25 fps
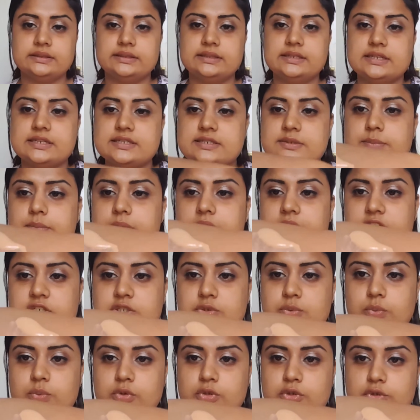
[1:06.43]
This
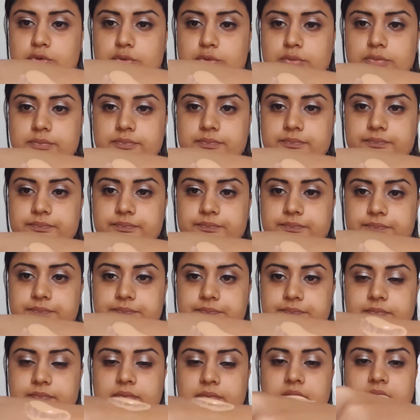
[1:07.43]
much would do,
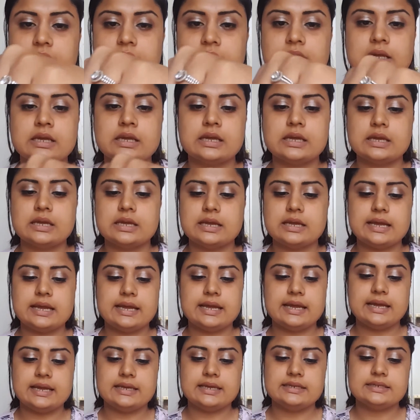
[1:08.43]

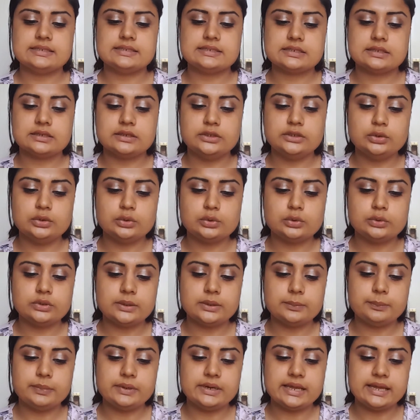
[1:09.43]
and you could
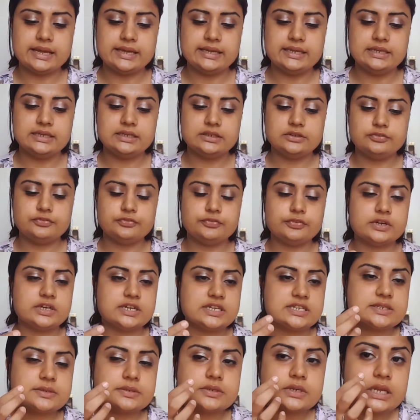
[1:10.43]
apply it
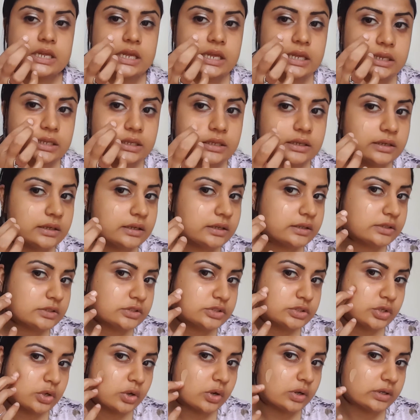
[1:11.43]
first in a
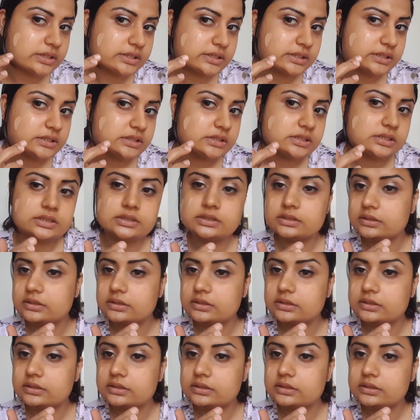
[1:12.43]
dotted